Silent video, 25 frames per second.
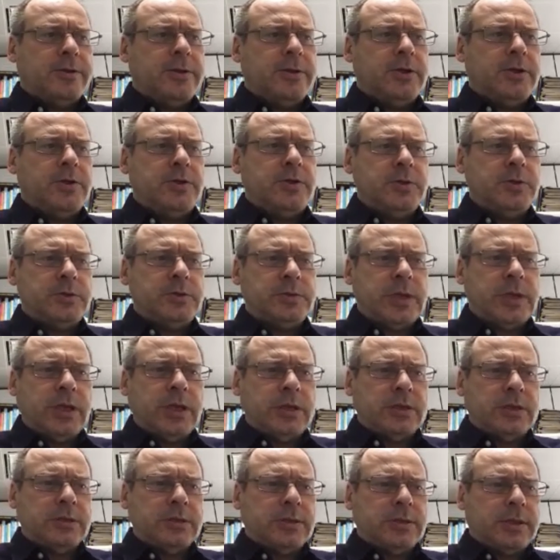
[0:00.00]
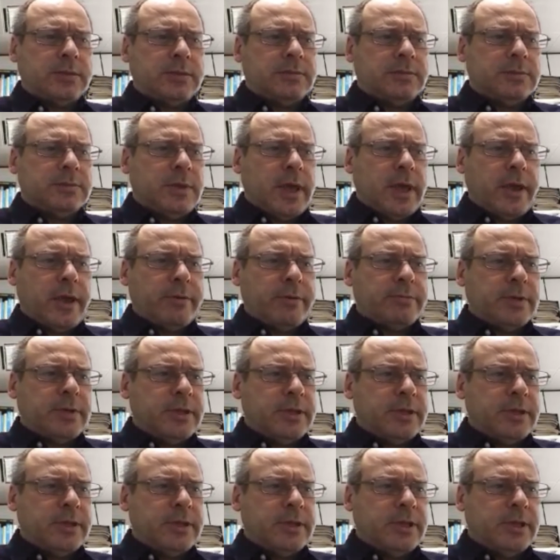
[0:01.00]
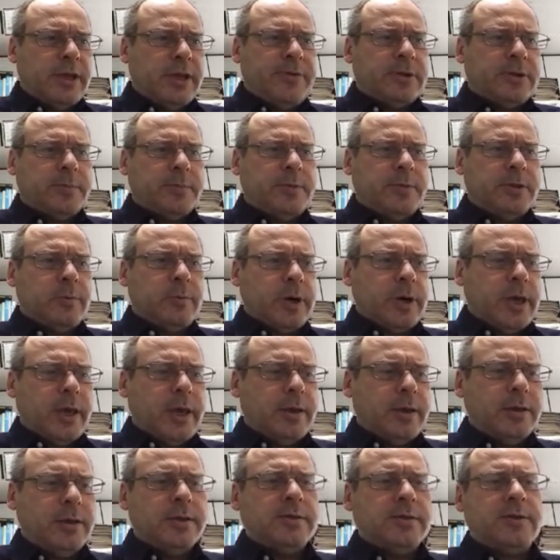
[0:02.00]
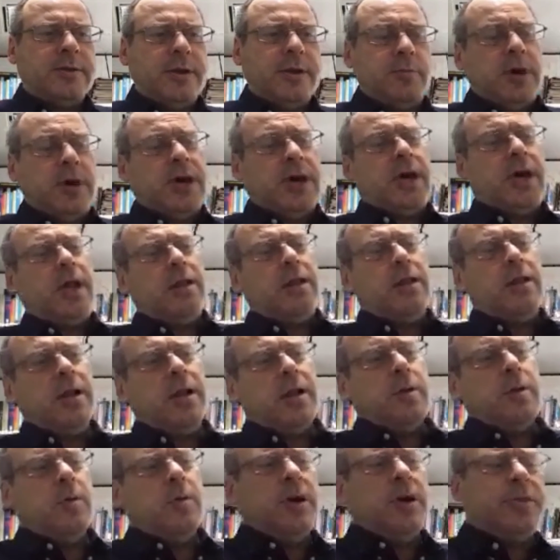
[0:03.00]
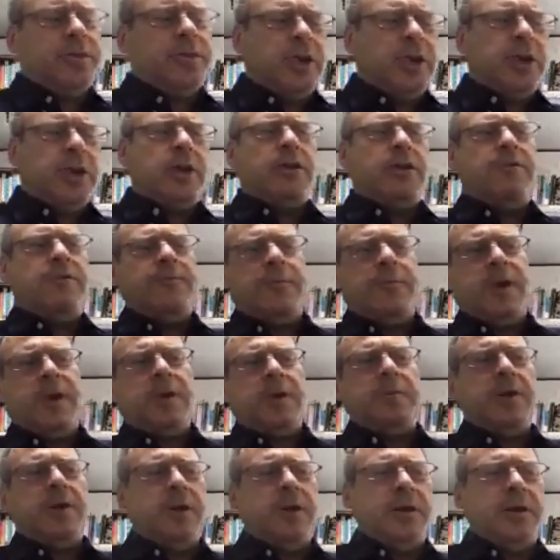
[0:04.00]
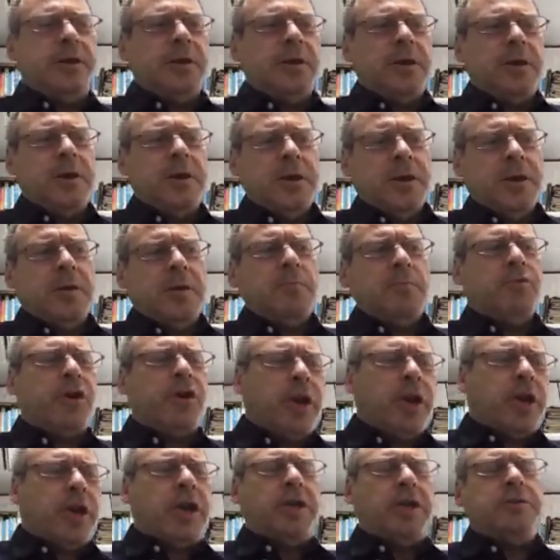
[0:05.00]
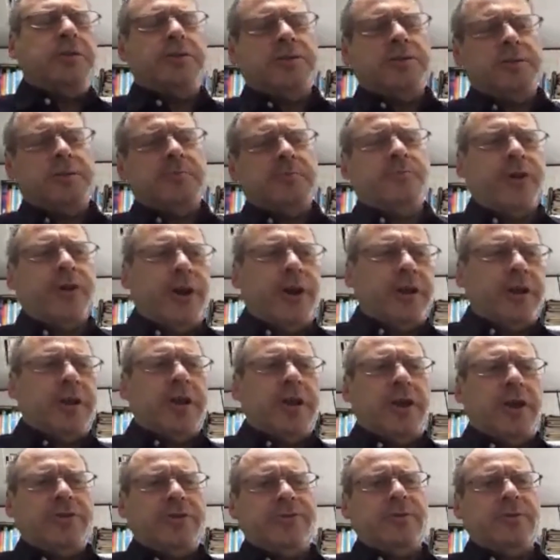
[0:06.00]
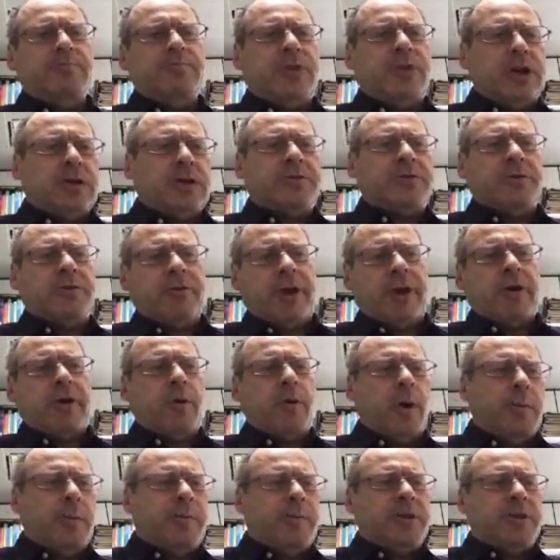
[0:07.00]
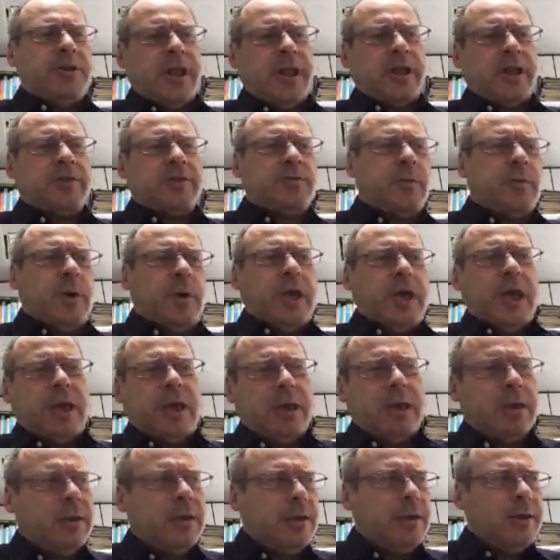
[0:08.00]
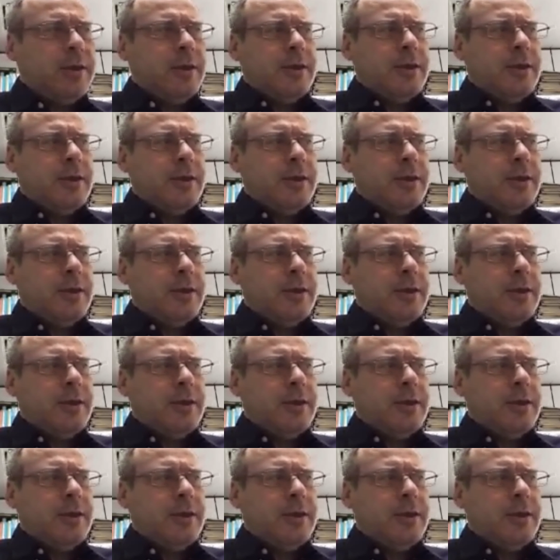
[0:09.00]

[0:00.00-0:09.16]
who in their inimitable way said, well, we're thinking of maybe bringing in some radiation monitoring equipment next week.